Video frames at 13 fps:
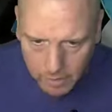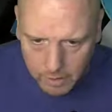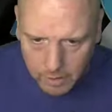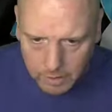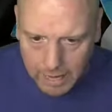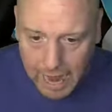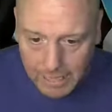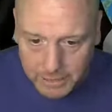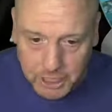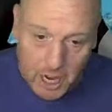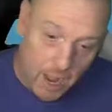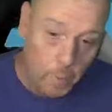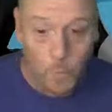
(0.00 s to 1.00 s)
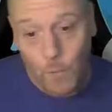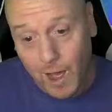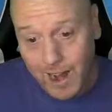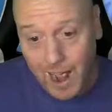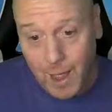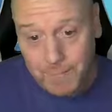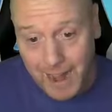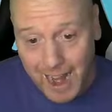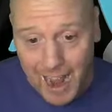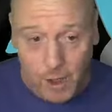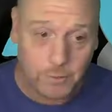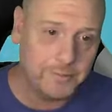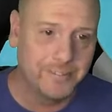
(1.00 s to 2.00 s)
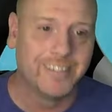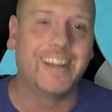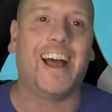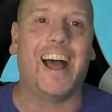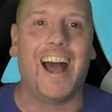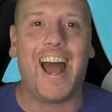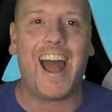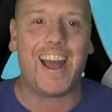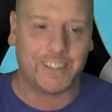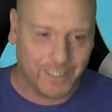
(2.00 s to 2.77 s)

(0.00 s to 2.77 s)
Gotcha! What up now? Haha, good